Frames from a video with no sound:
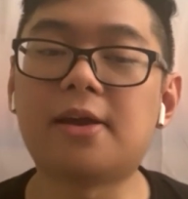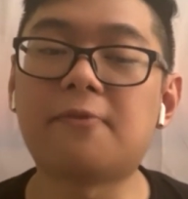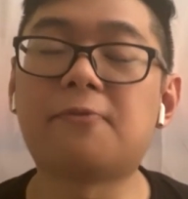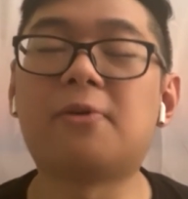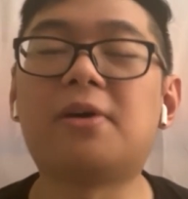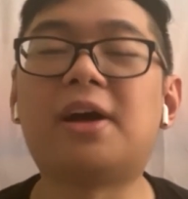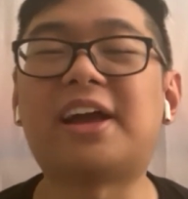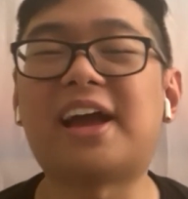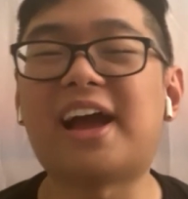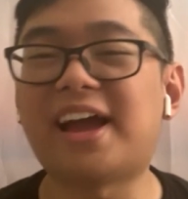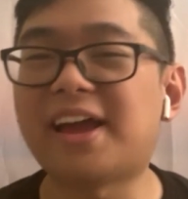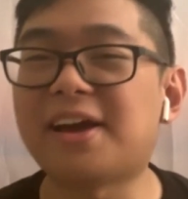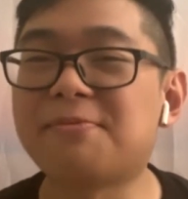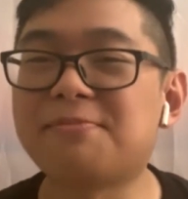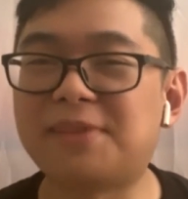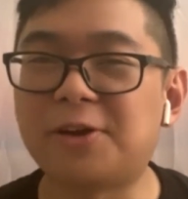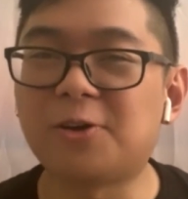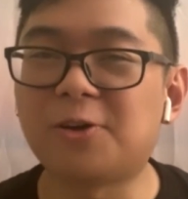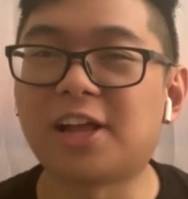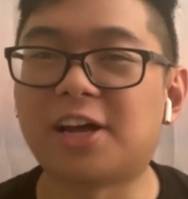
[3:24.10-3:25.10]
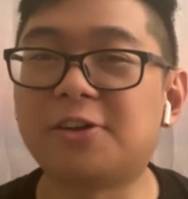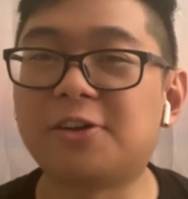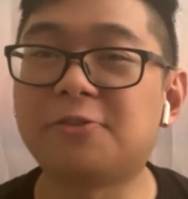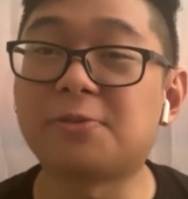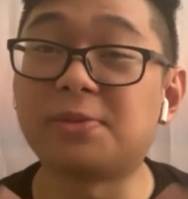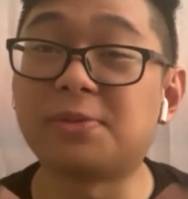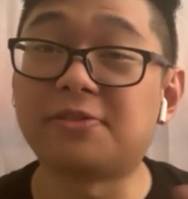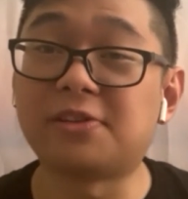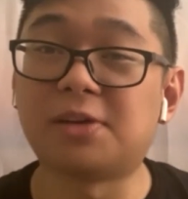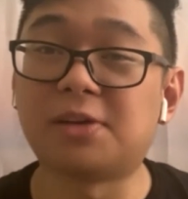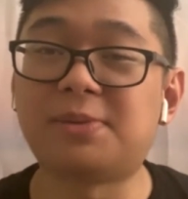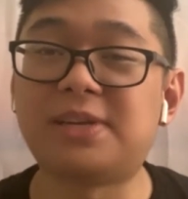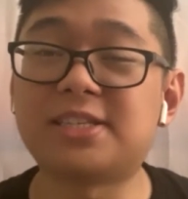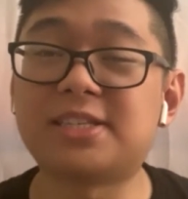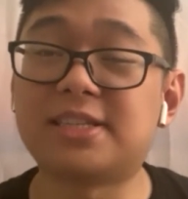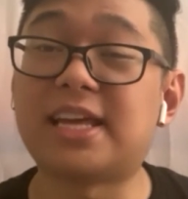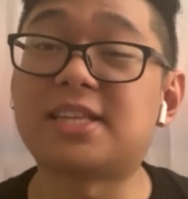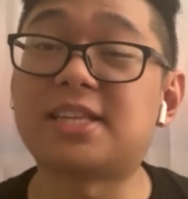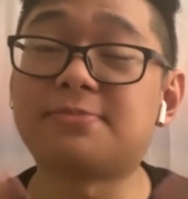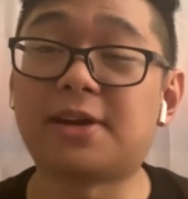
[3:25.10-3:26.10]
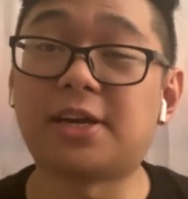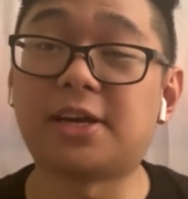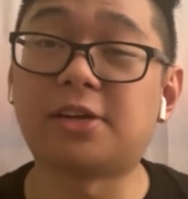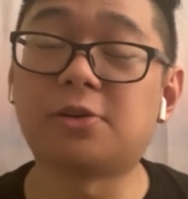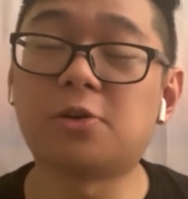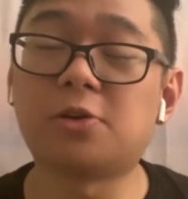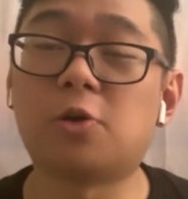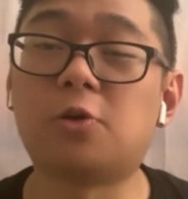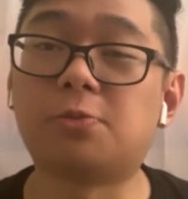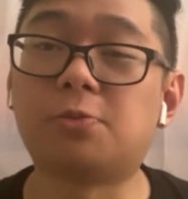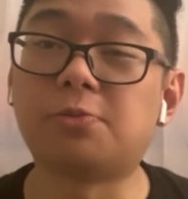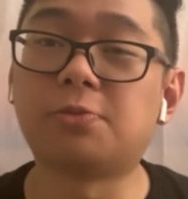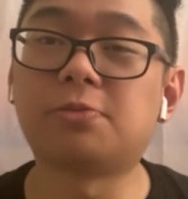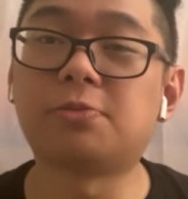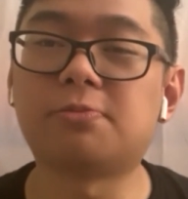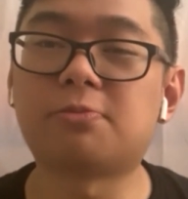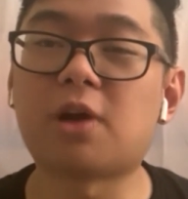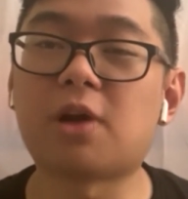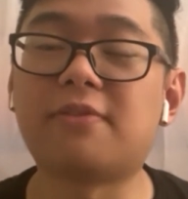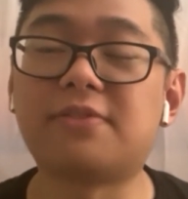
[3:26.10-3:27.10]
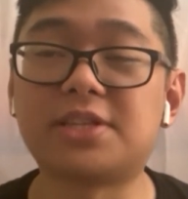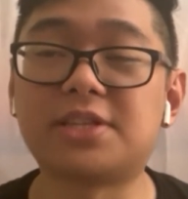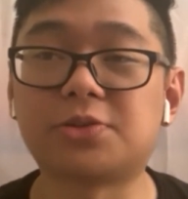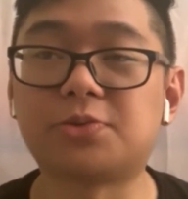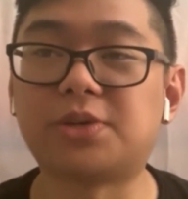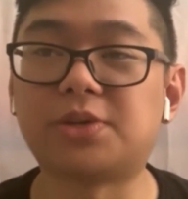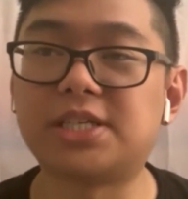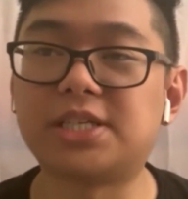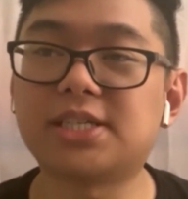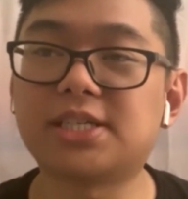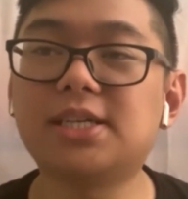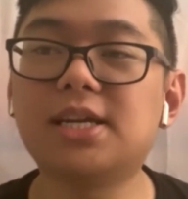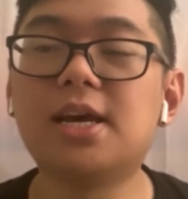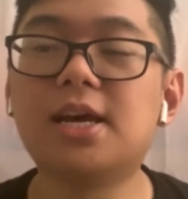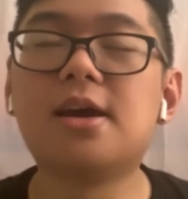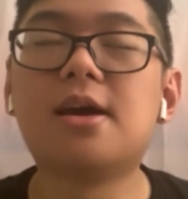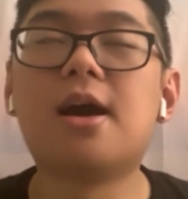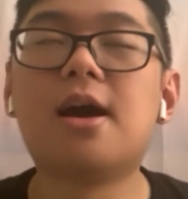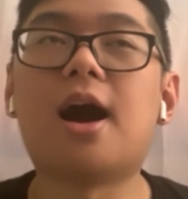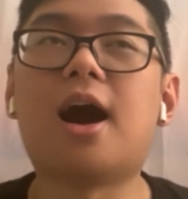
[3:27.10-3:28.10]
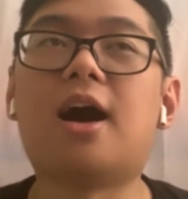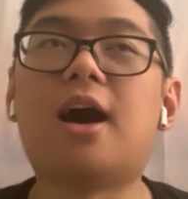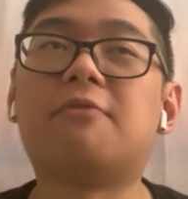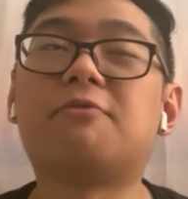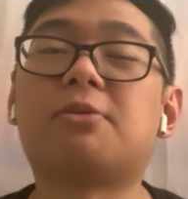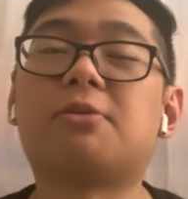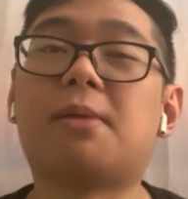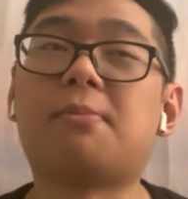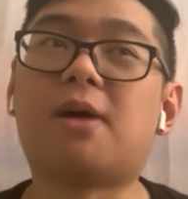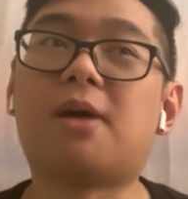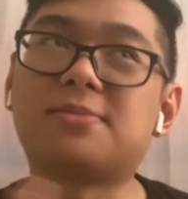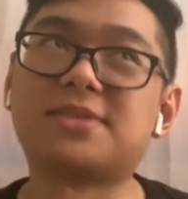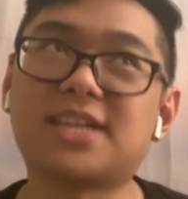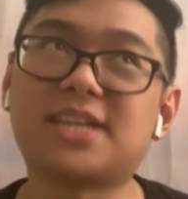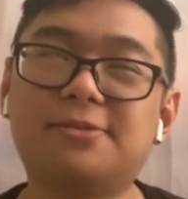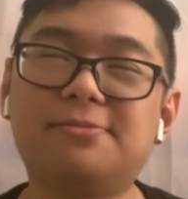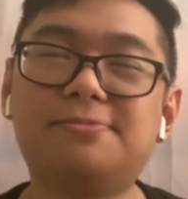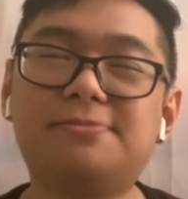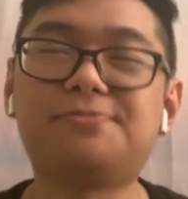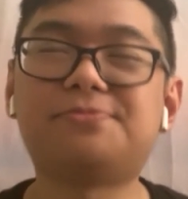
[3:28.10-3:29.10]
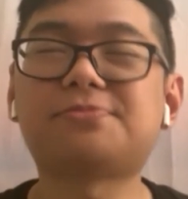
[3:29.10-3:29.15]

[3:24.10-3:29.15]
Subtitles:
I am Bicolano from the Philippines, and that's my home province and region from my mom's side.